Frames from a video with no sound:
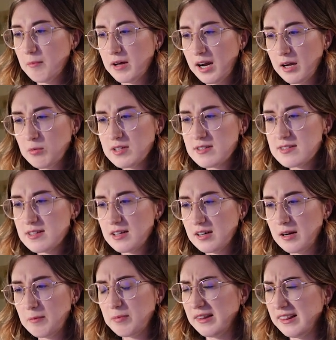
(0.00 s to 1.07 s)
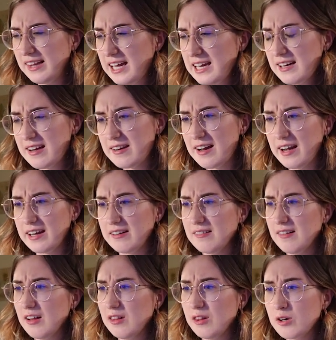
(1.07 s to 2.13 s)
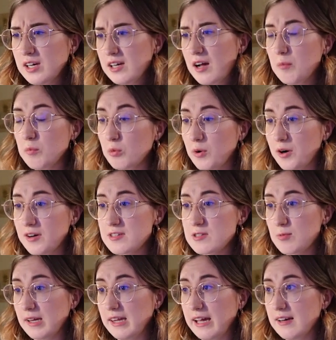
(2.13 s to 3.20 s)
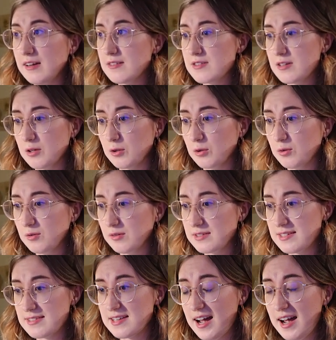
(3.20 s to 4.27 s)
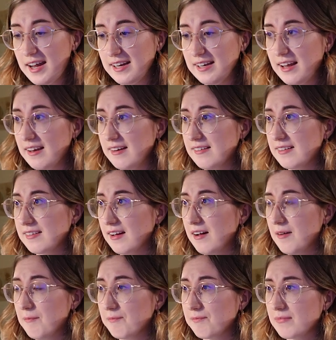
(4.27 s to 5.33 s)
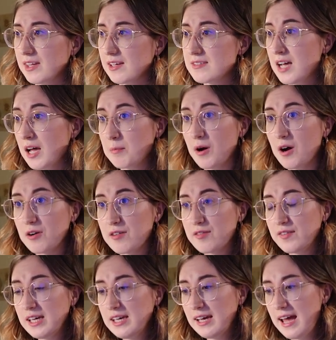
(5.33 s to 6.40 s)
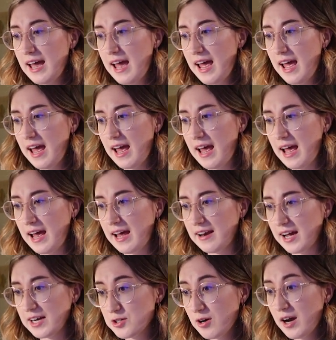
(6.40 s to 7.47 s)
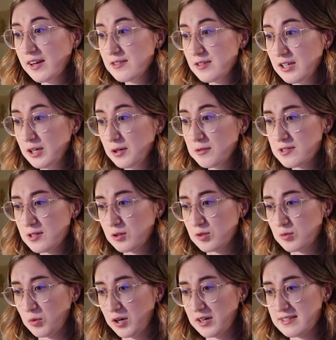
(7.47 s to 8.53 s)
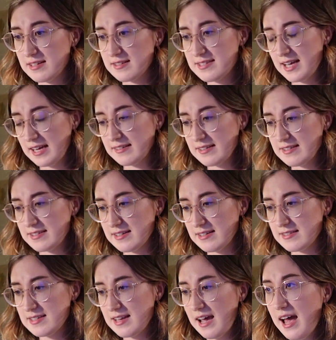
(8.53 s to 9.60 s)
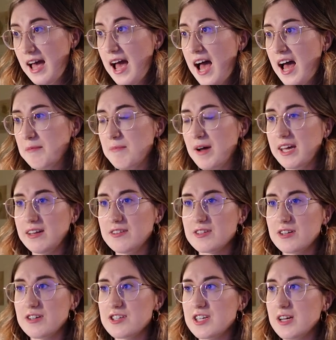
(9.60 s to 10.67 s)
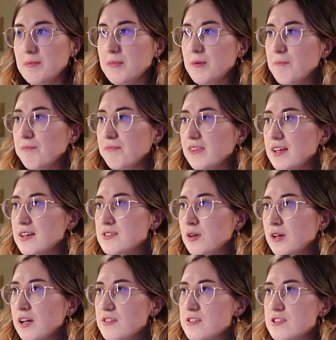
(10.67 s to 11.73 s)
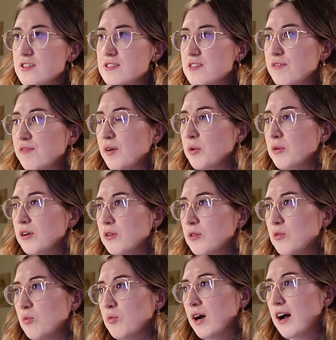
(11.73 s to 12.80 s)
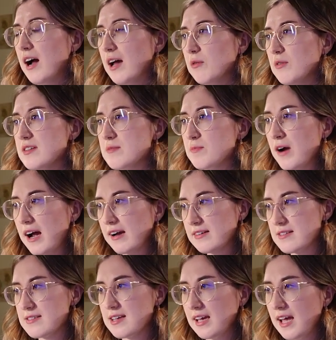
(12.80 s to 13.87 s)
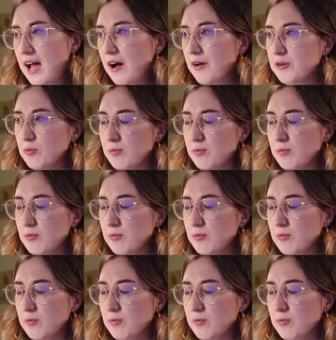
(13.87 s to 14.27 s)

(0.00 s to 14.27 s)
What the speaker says: But I would sit up late at night looking up words related to design and typography, and I tried to use those words and sentences at my internship. So here's just a photo where I was practicing how